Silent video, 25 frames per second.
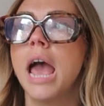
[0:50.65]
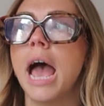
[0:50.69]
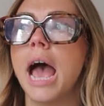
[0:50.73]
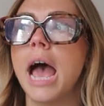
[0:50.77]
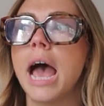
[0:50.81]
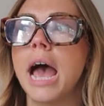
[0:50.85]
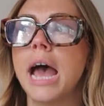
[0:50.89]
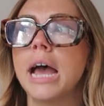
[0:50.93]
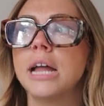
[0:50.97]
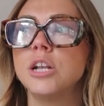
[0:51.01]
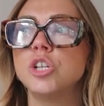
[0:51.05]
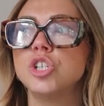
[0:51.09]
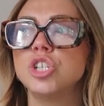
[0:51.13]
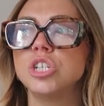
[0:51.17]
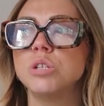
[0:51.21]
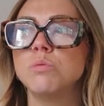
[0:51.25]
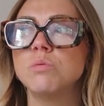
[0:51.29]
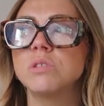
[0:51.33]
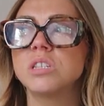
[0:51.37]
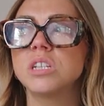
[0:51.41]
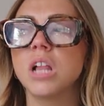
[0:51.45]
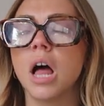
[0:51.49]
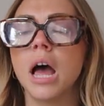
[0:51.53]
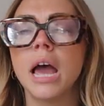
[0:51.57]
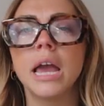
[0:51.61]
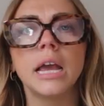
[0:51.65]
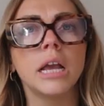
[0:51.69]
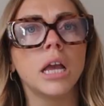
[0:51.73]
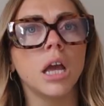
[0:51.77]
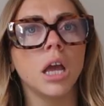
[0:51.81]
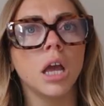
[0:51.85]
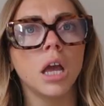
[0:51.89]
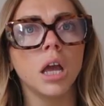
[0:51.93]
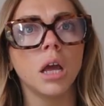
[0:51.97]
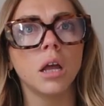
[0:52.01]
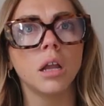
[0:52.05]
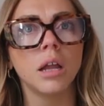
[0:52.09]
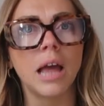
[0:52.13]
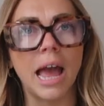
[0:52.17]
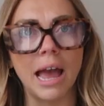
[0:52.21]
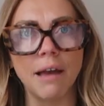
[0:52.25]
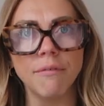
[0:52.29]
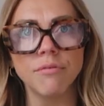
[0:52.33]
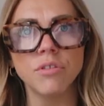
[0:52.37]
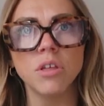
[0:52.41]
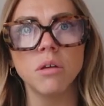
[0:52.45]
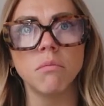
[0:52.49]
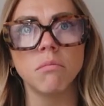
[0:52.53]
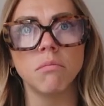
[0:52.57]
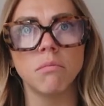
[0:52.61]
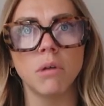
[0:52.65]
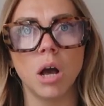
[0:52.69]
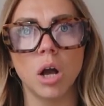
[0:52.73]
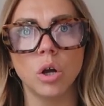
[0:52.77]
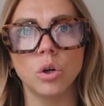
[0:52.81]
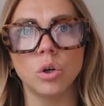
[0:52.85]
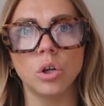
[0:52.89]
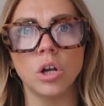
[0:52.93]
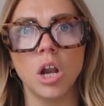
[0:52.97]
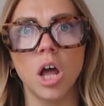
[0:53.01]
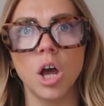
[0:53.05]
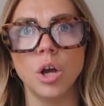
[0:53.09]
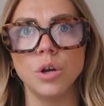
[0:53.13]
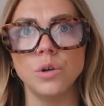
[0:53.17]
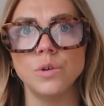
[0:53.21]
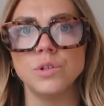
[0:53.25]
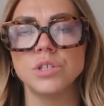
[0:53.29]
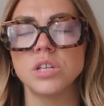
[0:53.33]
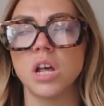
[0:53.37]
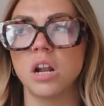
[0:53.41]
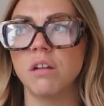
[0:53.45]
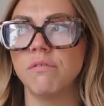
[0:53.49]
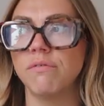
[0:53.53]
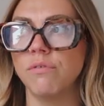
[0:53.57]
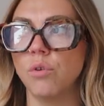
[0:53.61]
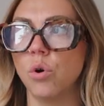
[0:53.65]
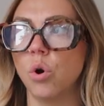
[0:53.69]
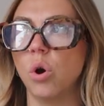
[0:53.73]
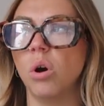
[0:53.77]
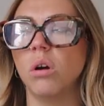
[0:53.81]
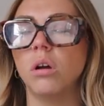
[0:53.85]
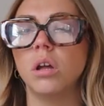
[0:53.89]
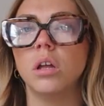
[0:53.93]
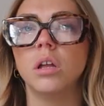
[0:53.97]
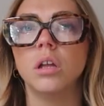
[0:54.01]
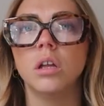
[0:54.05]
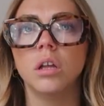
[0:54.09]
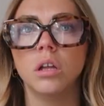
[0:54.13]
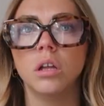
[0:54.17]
and she was like have them, I got loads, and I thought